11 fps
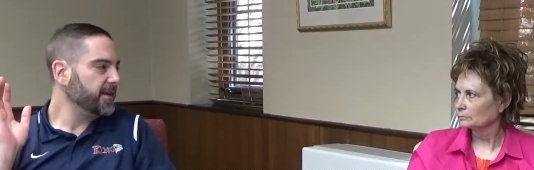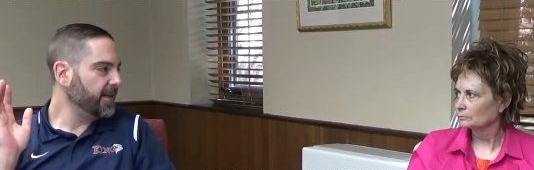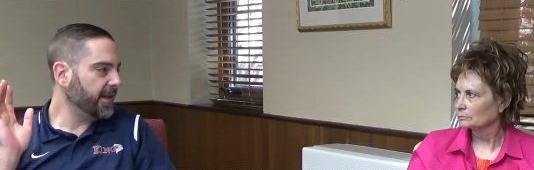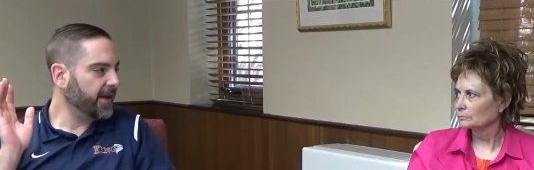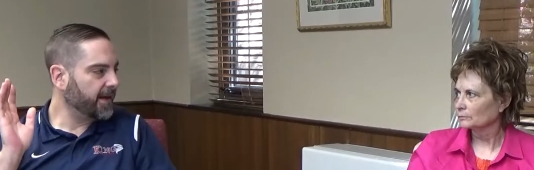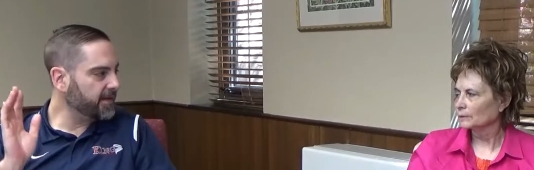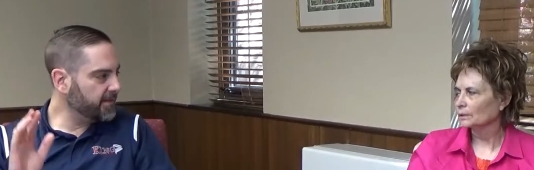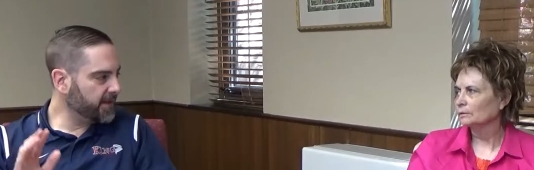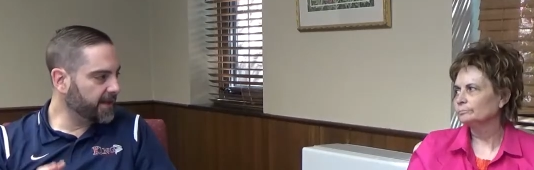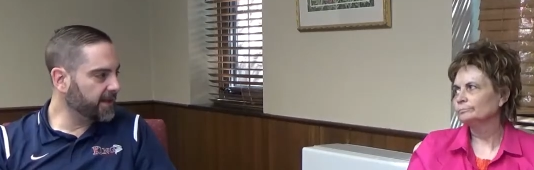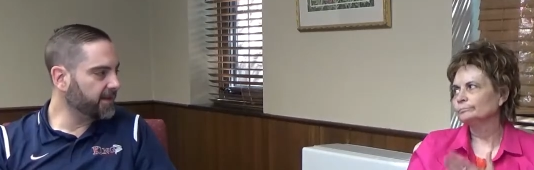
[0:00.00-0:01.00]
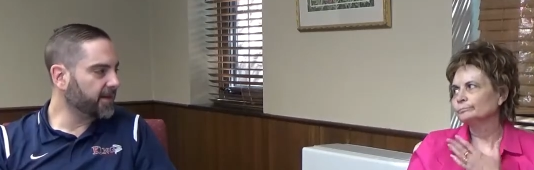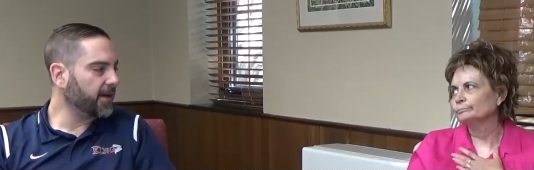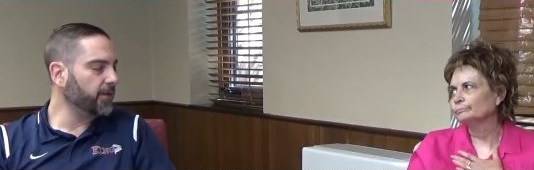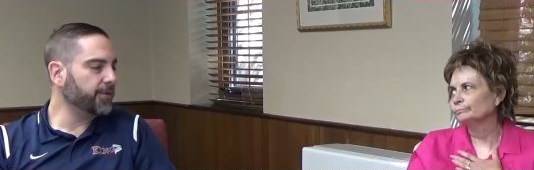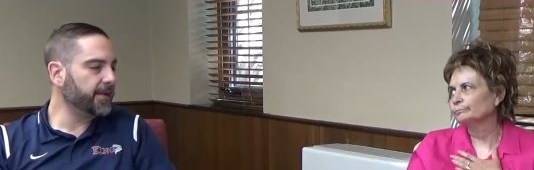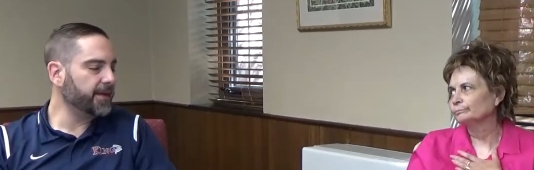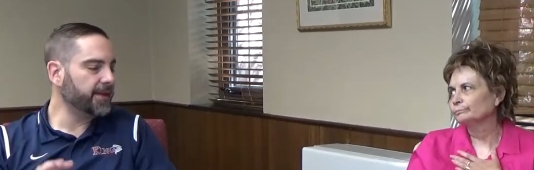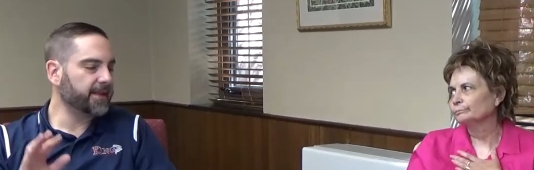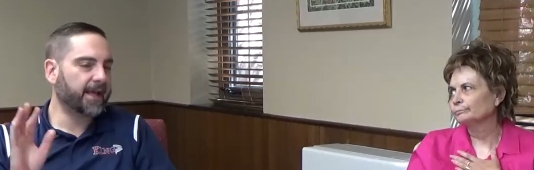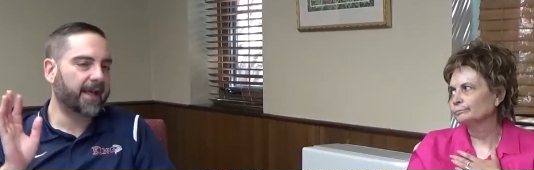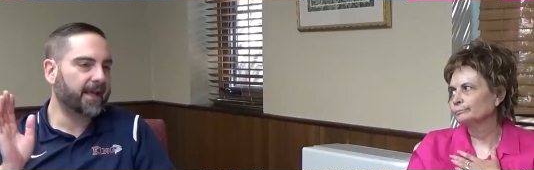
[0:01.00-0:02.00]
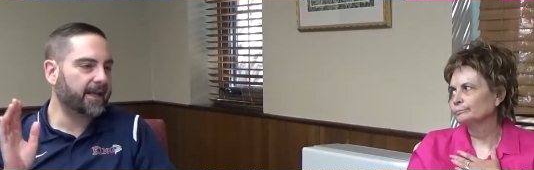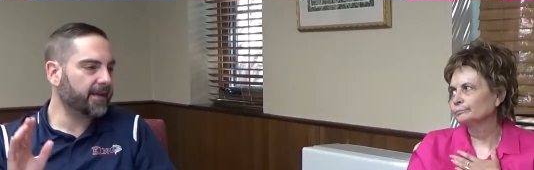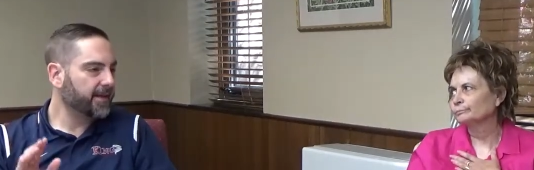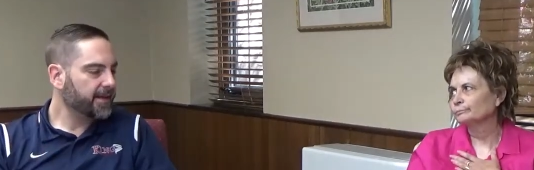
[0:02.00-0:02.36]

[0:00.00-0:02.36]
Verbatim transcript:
Speaker 1: They had again clothing. They had